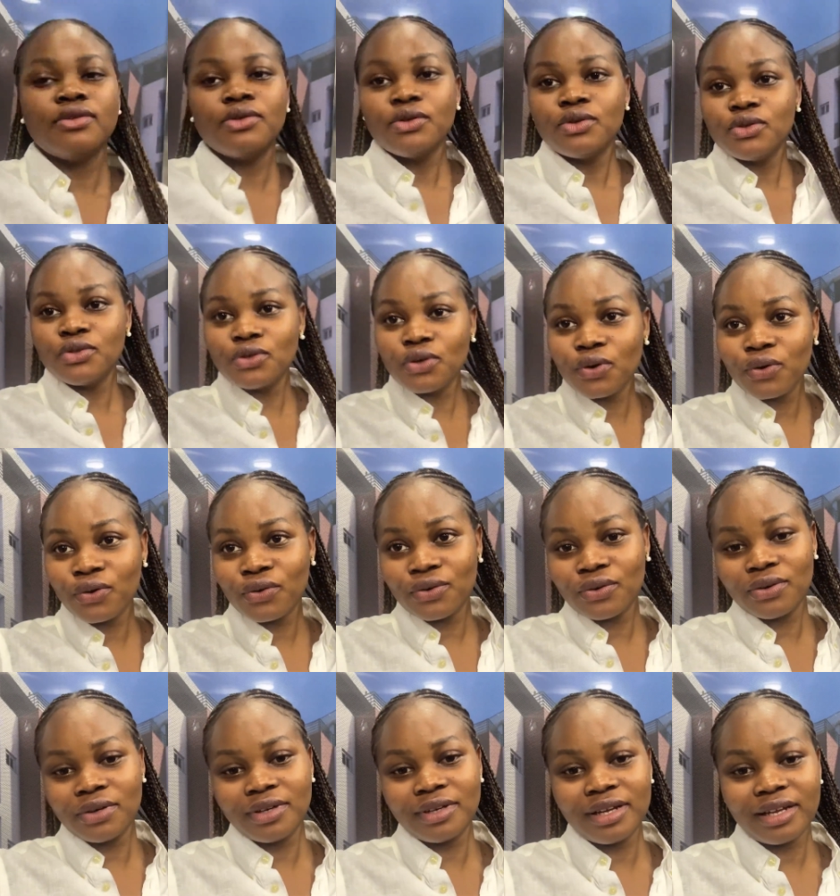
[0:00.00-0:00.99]

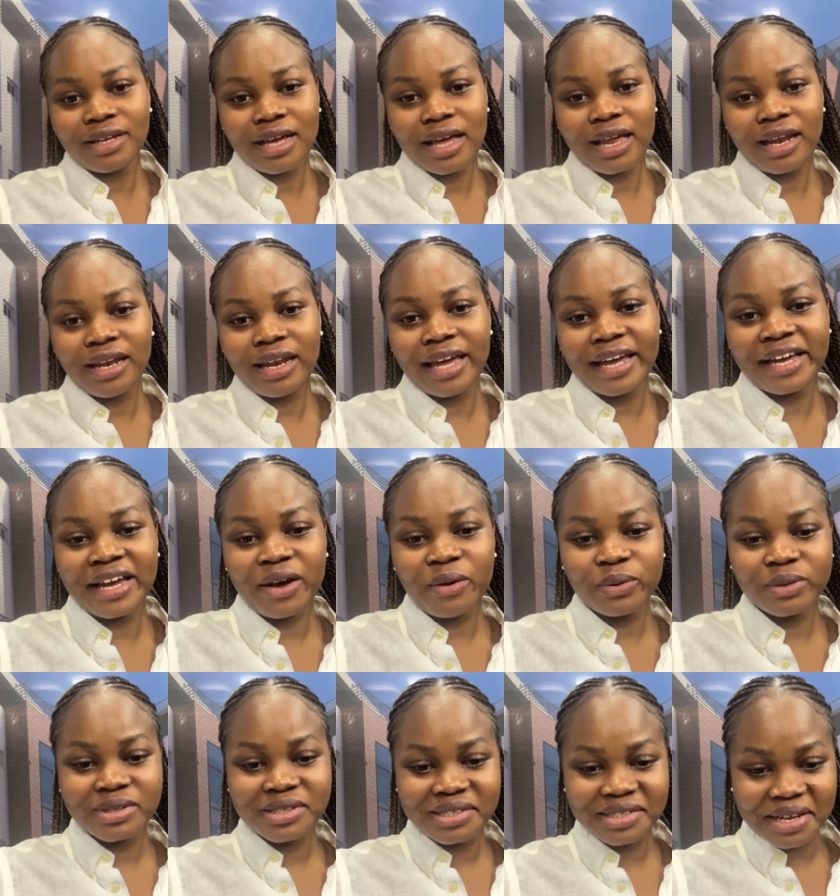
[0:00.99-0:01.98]
so like i
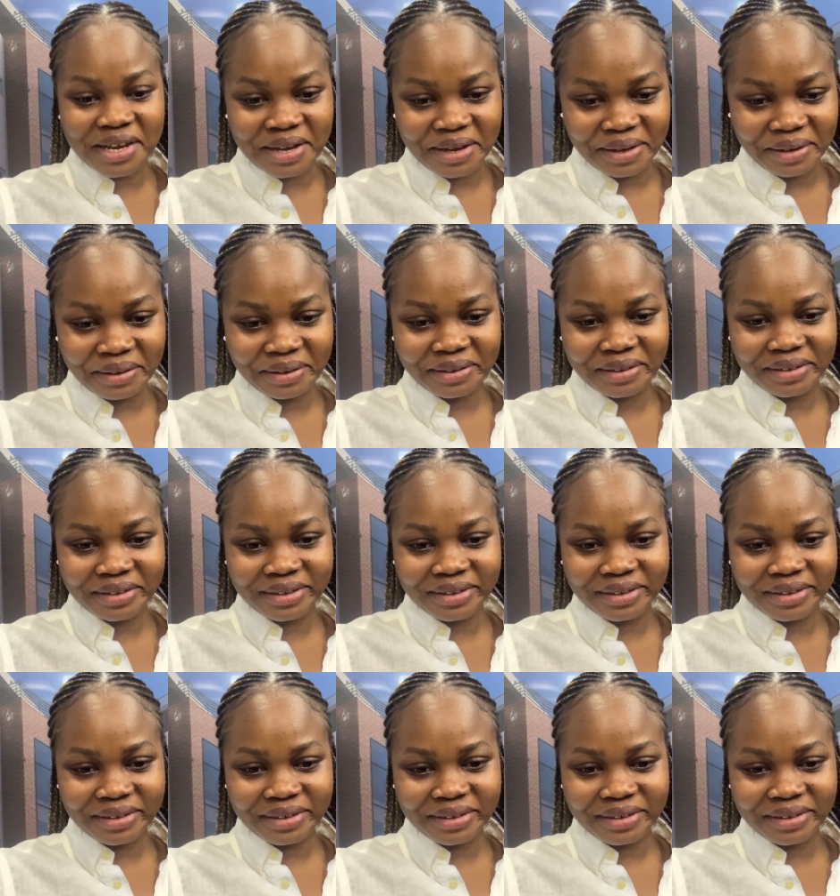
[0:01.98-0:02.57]
was saying